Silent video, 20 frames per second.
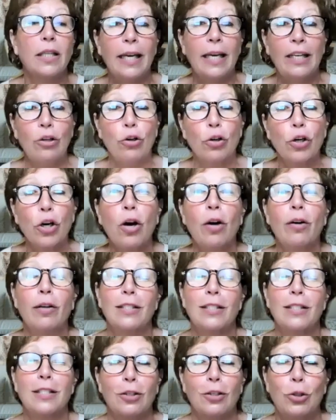in your
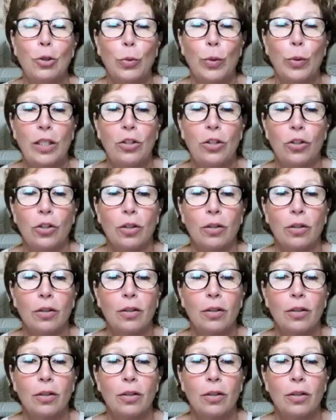current situation.